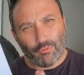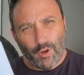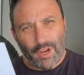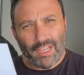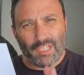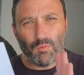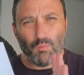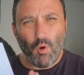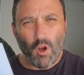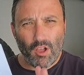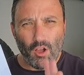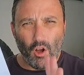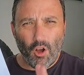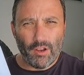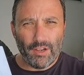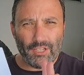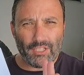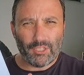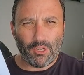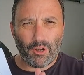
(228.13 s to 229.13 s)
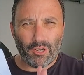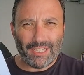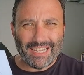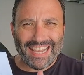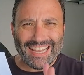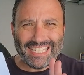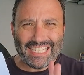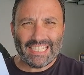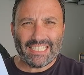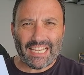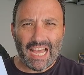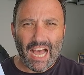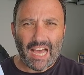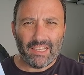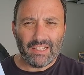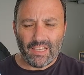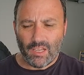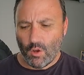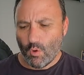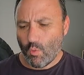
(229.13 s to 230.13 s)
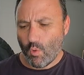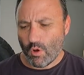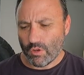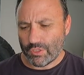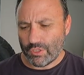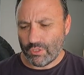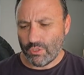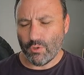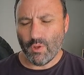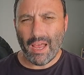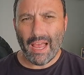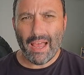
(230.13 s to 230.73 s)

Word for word: the reason why I decided to get Starlink was to